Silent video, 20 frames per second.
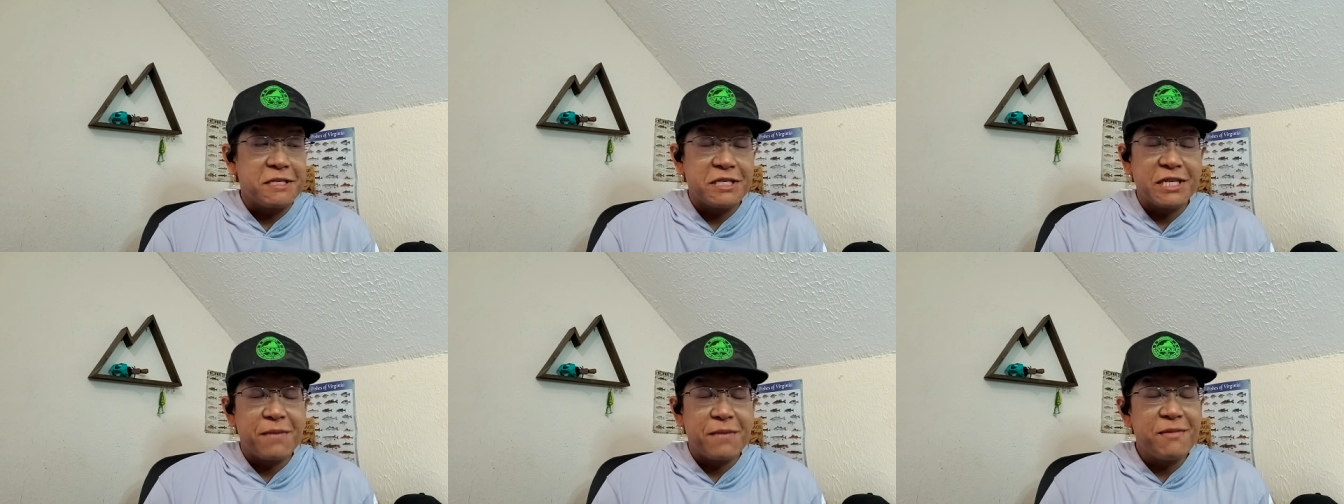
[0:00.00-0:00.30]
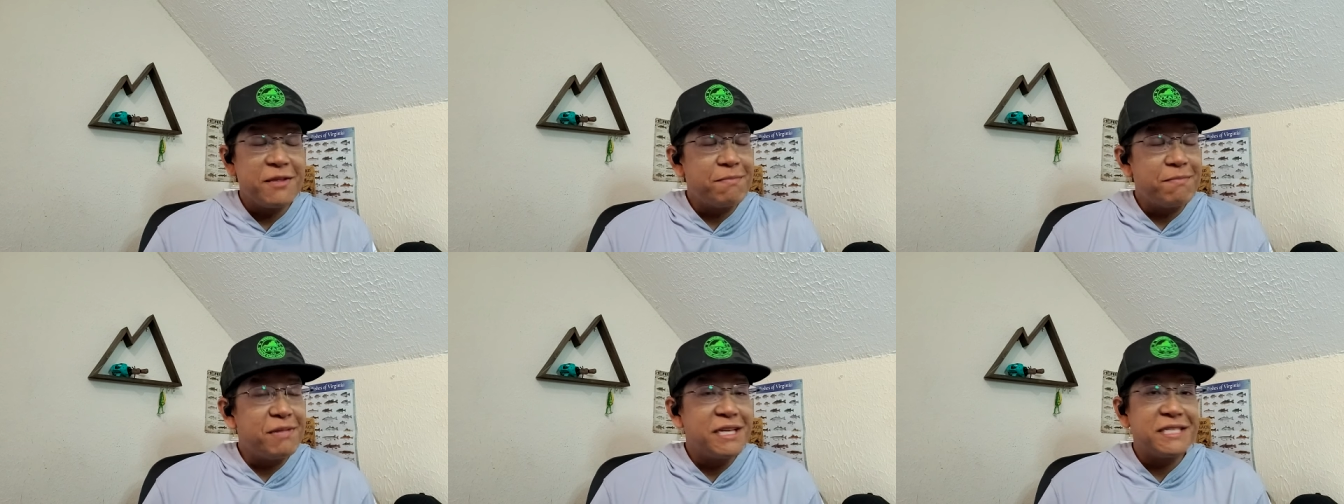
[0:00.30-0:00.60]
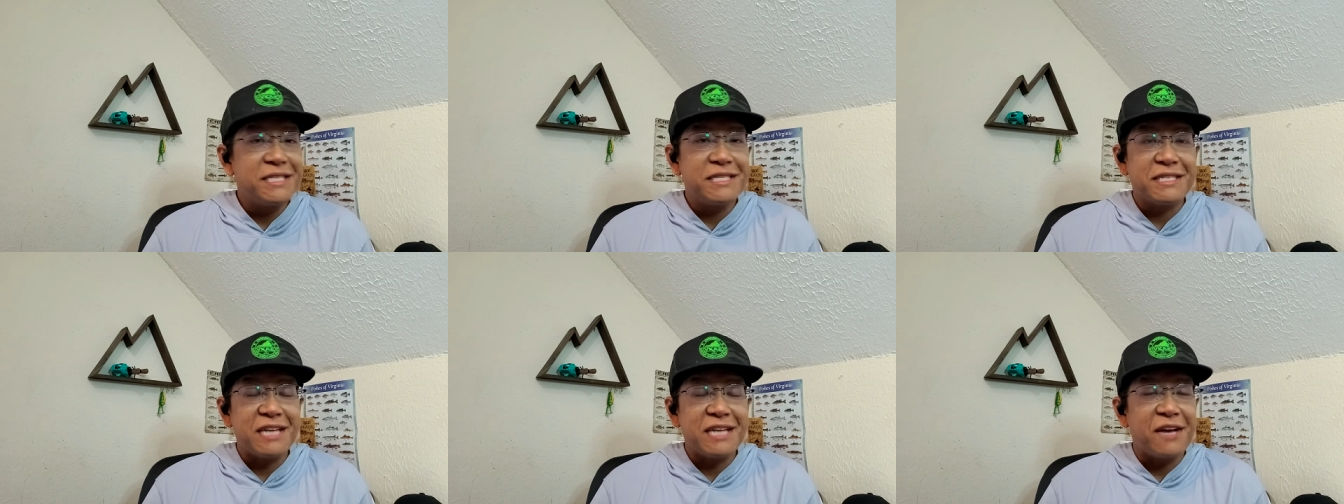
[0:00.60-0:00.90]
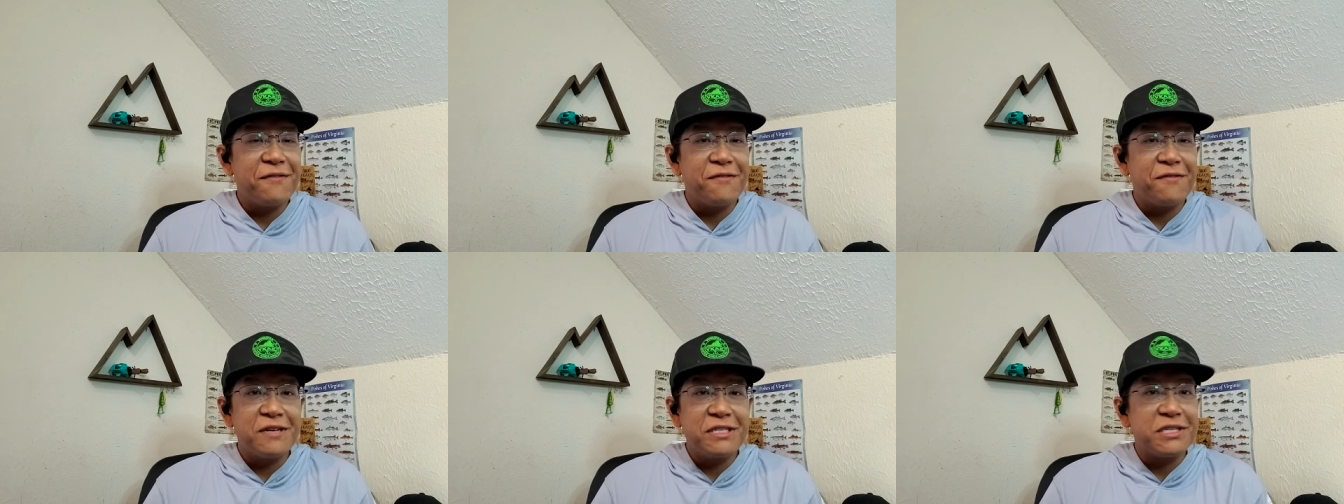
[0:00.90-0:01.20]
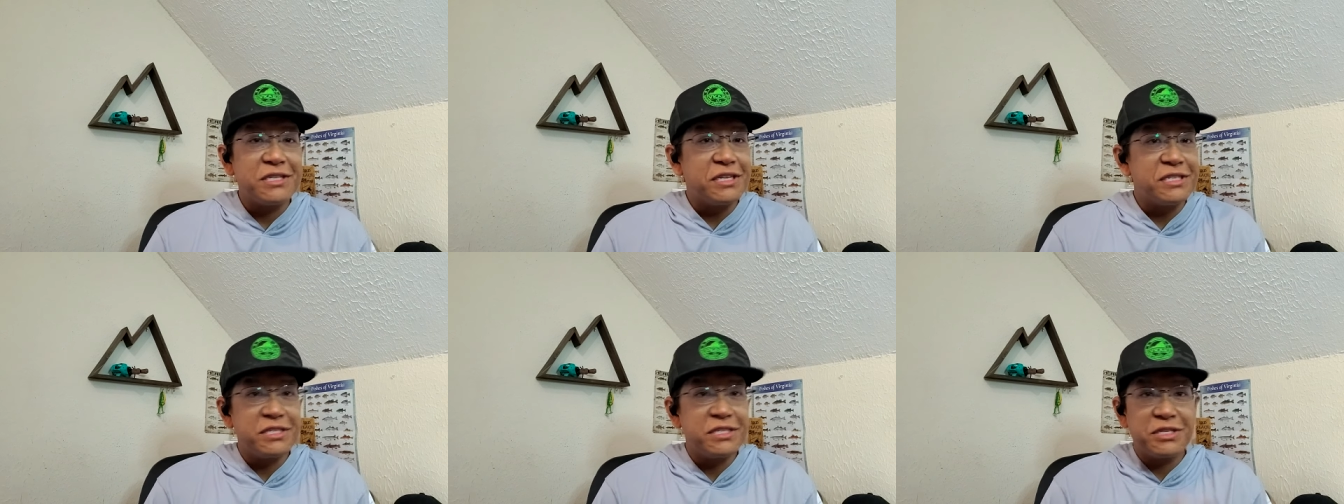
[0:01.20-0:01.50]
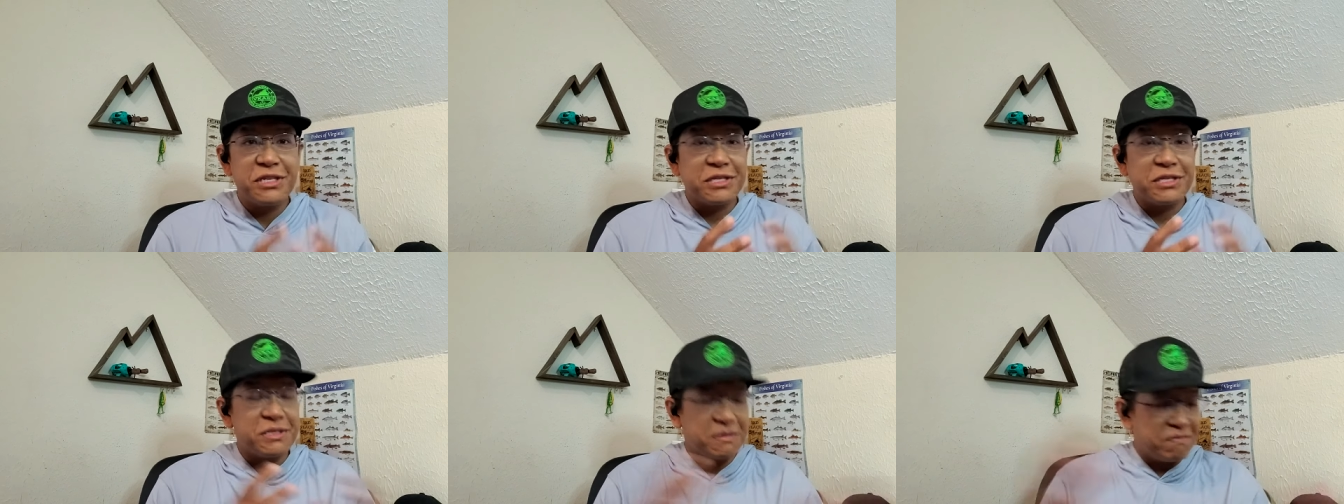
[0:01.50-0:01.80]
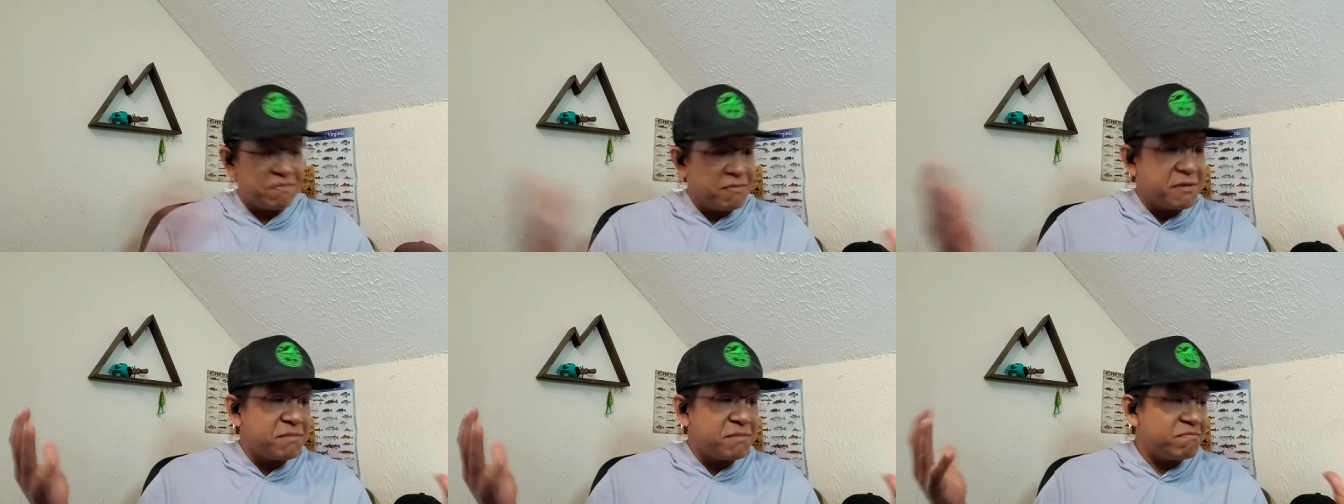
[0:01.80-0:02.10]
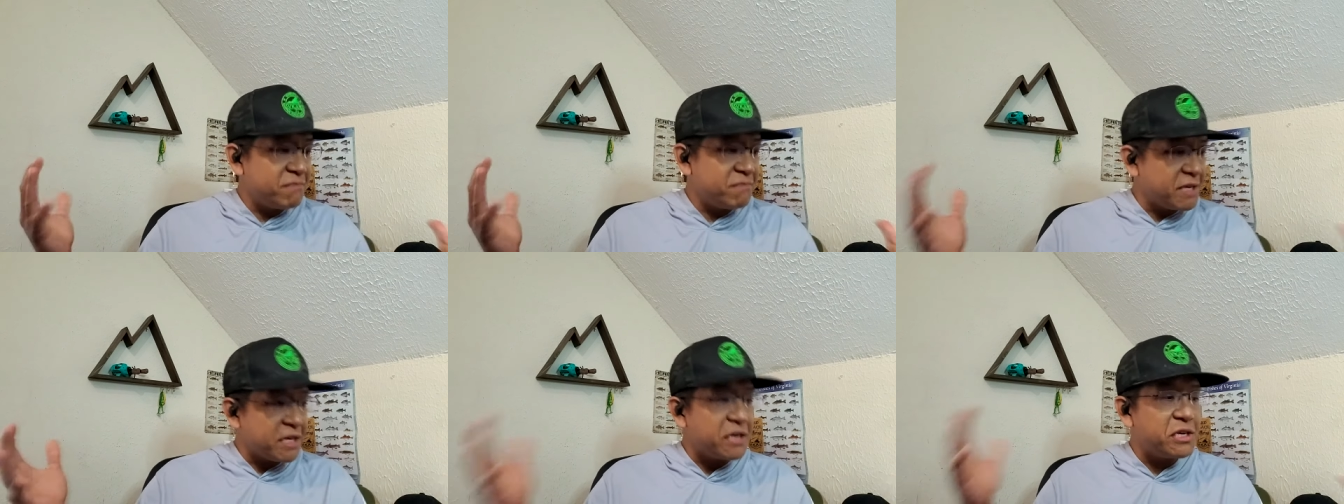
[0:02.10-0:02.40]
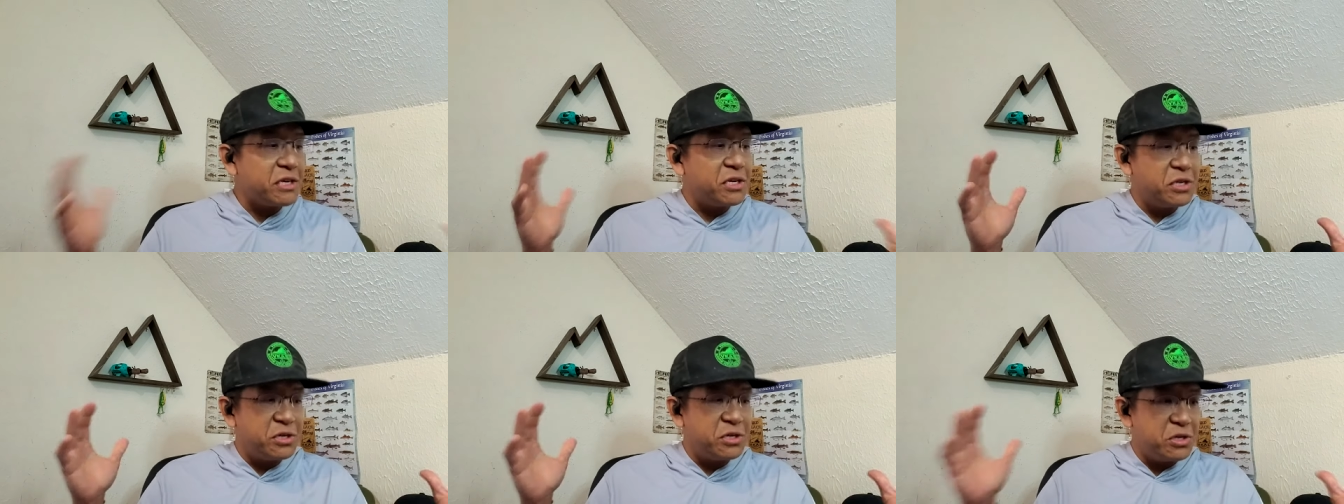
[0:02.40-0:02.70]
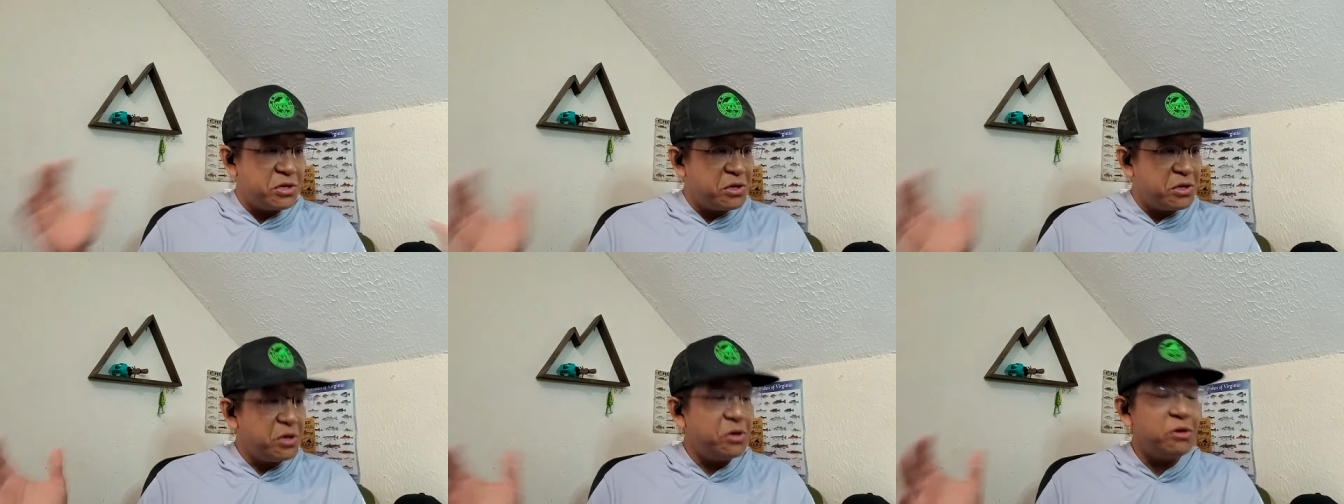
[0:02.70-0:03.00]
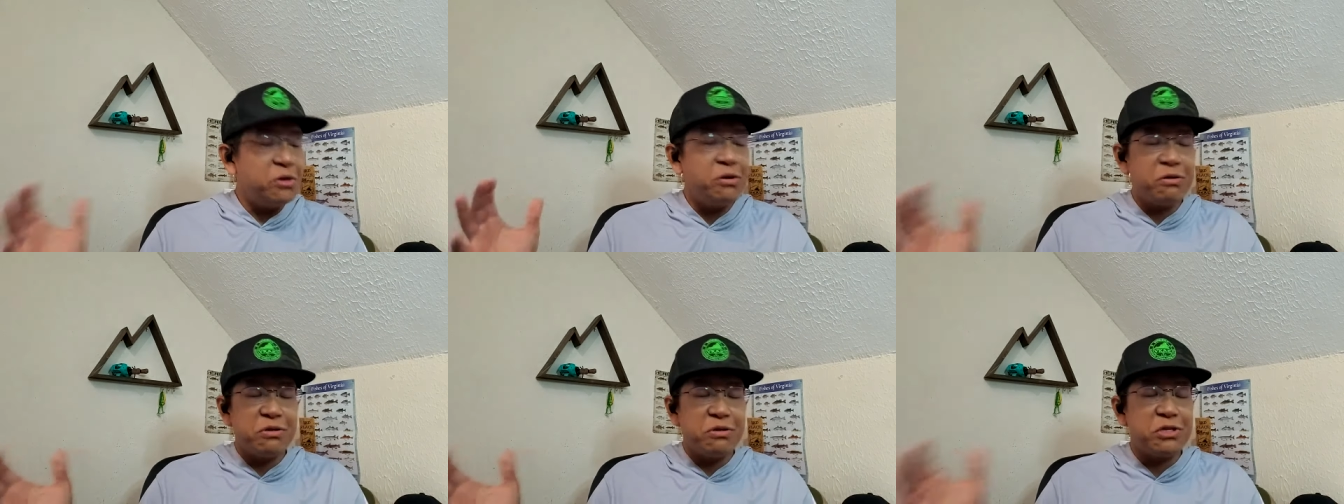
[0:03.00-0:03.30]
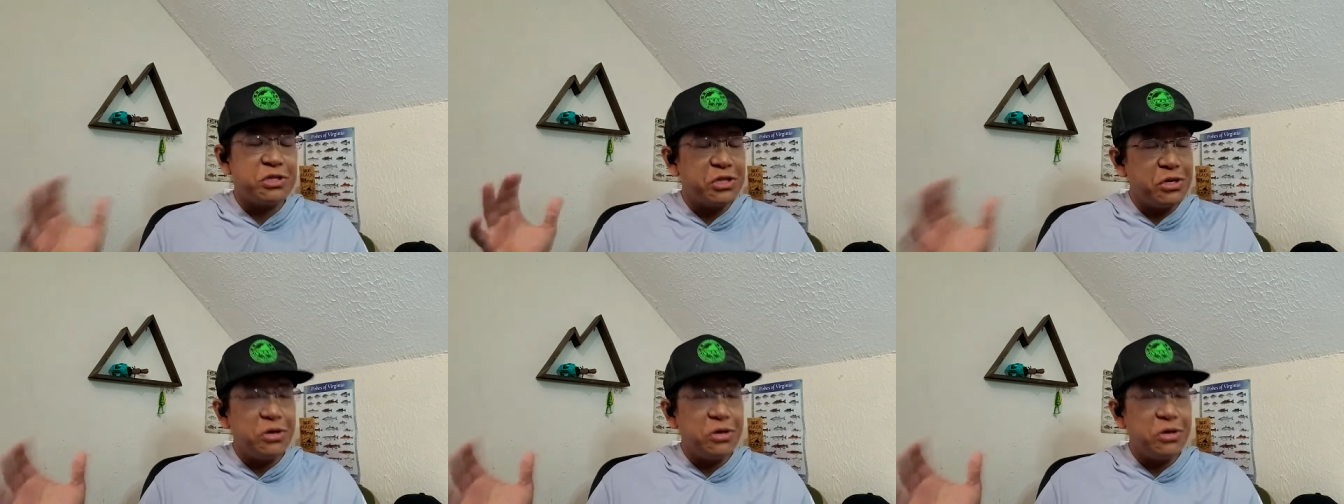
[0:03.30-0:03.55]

some of the places I fish, it's just like a huge,